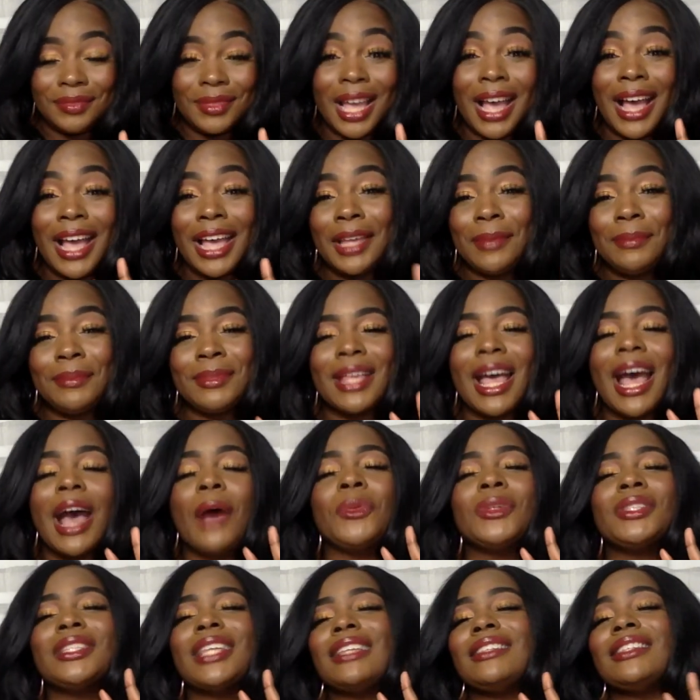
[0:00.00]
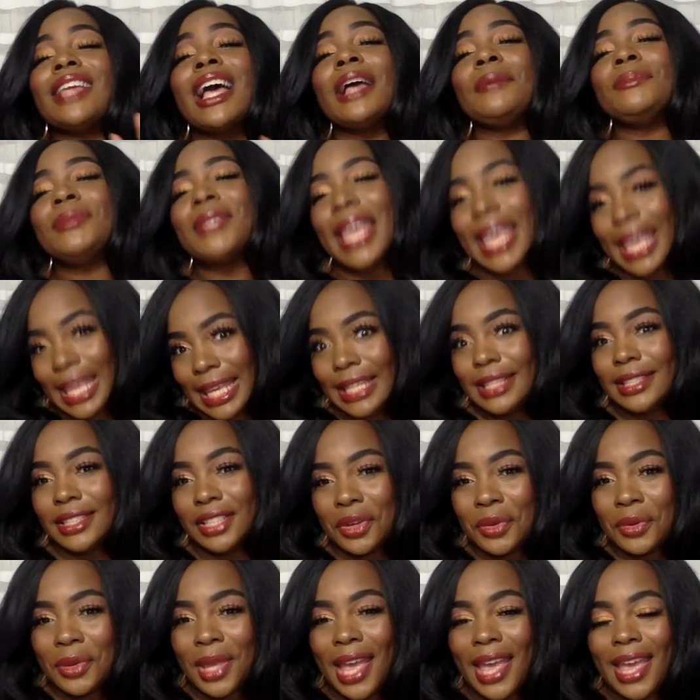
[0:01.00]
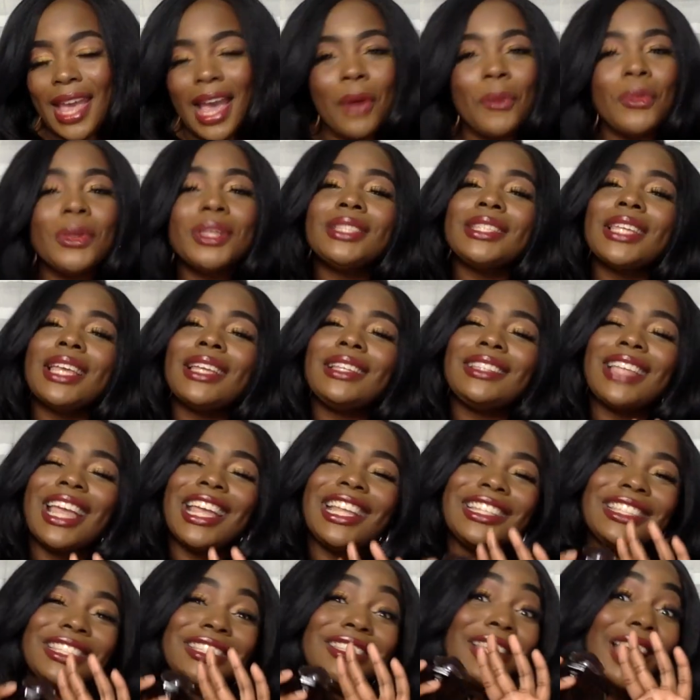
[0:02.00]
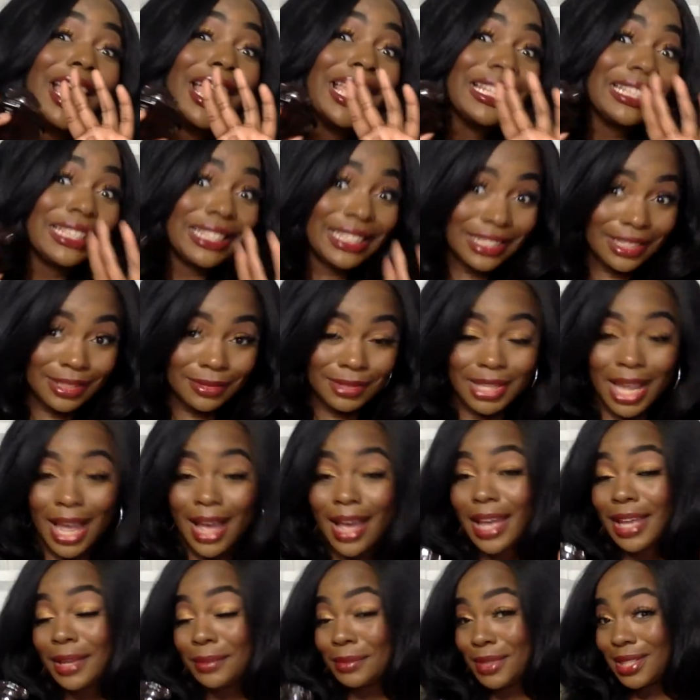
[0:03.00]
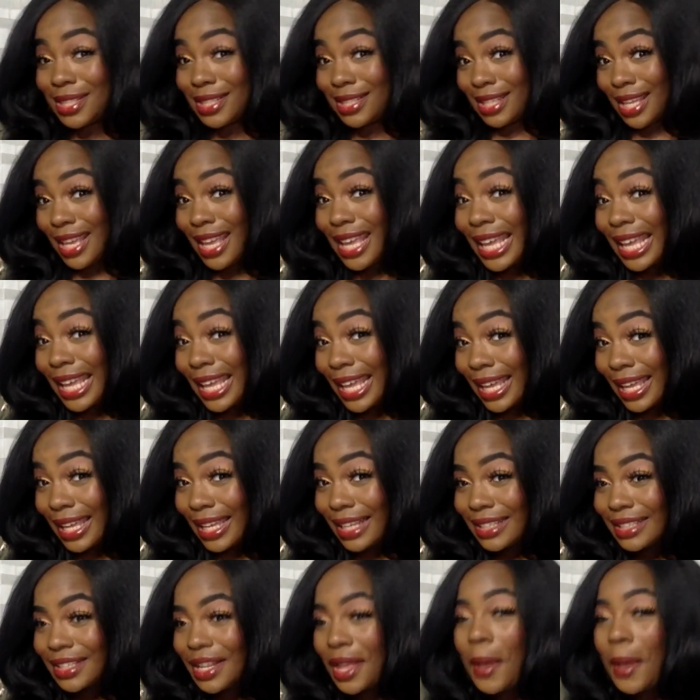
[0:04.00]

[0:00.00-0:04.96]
times, I would say times eight, okay? I wouldn't say date night times ten,